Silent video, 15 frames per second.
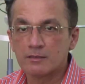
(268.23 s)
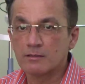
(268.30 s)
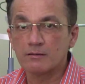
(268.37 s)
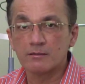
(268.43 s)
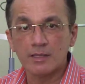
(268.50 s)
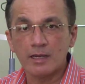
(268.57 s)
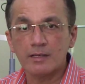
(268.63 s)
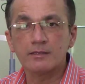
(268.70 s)
Now
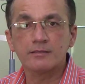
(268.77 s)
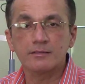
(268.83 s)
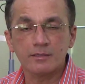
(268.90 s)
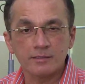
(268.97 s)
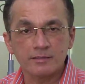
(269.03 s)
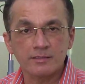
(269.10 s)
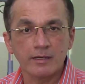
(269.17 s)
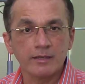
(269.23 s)
that's
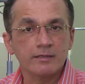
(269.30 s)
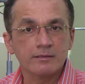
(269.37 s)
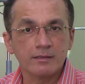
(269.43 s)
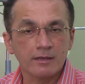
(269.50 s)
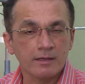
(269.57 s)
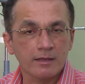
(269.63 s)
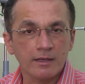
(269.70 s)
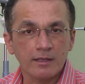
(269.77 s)
a
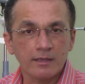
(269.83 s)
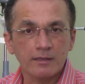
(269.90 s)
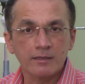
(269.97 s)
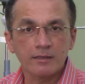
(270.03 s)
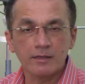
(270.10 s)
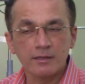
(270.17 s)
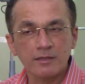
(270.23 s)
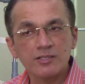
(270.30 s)

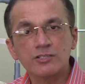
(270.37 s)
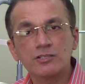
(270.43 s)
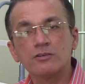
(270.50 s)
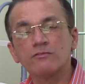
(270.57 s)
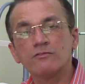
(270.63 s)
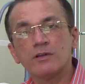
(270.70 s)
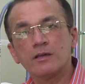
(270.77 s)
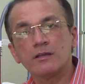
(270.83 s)
sight-threatening
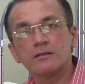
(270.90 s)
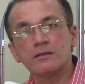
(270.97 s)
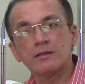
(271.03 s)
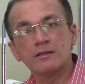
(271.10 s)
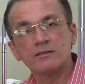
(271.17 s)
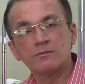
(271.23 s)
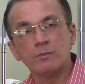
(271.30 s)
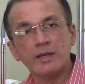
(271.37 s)
condition where
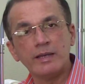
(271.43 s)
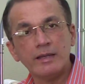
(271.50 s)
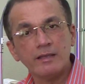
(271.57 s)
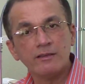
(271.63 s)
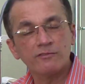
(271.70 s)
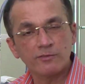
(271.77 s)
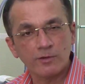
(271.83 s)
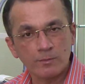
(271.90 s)
there is
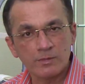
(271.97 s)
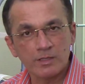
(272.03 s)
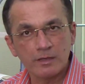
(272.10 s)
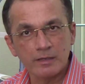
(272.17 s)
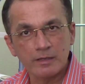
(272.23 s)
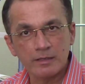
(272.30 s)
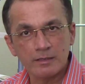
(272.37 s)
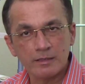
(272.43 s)
bleeding from the
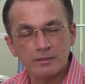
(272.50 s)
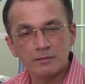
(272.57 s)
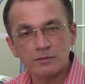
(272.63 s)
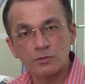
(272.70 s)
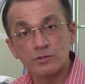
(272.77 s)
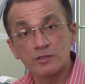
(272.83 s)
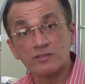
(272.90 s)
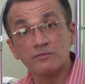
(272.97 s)
retina,
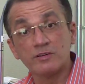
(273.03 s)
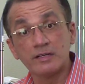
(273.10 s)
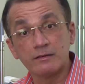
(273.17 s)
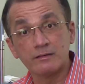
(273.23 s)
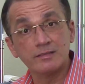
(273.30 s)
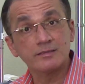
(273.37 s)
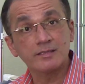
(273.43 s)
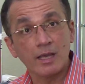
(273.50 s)
known as
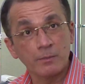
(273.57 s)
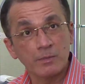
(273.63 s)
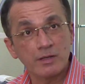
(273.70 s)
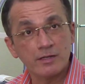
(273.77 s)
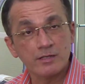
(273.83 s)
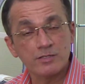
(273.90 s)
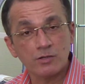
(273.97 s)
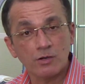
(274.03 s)
vitreous
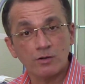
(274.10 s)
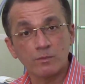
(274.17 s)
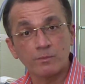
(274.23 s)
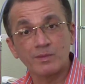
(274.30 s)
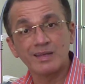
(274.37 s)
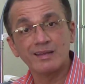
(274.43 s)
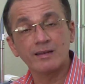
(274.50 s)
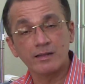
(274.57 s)
hemorrhage or
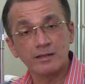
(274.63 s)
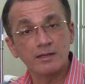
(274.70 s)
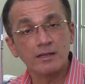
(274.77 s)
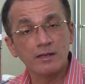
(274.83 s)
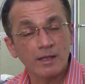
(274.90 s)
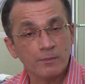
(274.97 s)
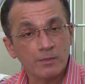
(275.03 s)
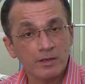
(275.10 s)

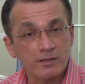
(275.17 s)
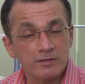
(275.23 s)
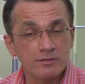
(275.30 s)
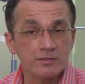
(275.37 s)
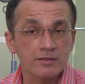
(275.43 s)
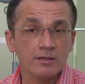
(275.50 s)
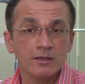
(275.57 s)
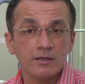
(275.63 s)
pre-retinal
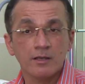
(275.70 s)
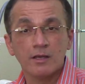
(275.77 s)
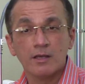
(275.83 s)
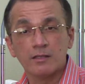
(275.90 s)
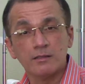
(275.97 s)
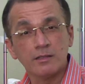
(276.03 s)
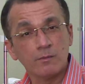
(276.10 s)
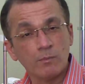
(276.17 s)
hemorrhage.
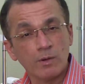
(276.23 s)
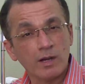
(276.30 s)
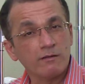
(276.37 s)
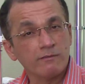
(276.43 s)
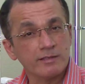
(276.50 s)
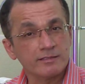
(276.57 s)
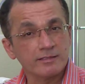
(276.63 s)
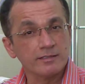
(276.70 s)
Then blood
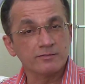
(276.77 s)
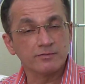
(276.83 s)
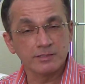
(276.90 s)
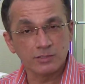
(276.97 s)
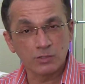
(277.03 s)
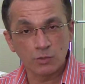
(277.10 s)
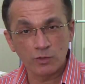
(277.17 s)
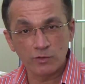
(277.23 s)
vessels
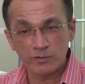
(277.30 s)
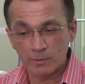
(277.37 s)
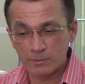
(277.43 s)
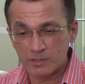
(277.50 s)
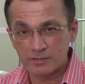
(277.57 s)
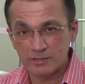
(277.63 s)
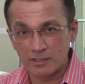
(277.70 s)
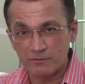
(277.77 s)
which grow from
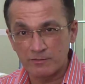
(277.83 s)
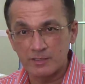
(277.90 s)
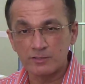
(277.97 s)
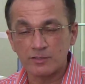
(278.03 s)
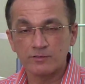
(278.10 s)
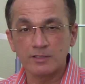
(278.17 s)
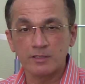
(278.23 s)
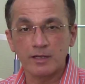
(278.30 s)
the surface
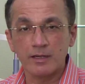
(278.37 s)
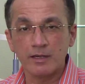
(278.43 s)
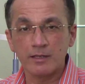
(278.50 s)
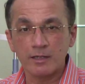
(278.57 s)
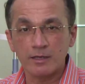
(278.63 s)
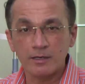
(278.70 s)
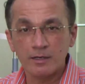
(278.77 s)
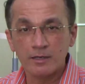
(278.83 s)
of the
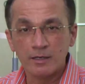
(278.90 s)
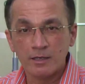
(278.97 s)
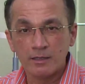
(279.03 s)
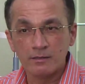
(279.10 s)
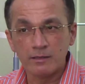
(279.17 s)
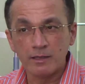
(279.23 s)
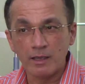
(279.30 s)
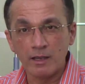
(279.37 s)
retina,
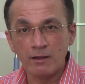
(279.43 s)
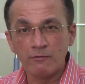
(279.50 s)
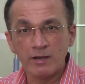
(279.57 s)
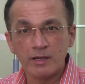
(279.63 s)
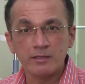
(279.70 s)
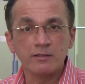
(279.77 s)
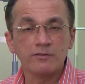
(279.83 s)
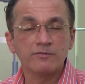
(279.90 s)
they
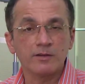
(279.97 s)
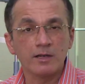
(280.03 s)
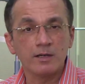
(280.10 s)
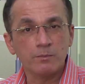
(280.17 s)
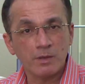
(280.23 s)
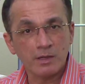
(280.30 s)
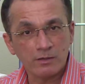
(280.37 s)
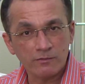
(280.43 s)
invade the
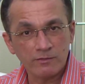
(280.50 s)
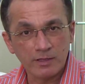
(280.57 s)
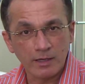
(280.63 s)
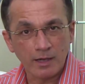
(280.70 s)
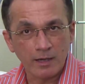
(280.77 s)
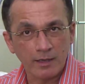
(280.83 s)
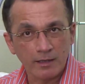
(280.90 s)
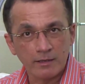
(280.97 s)
front part of
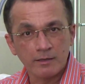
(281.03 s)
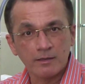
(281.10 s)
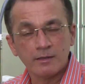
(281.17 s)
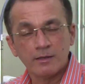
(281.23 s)
the eye.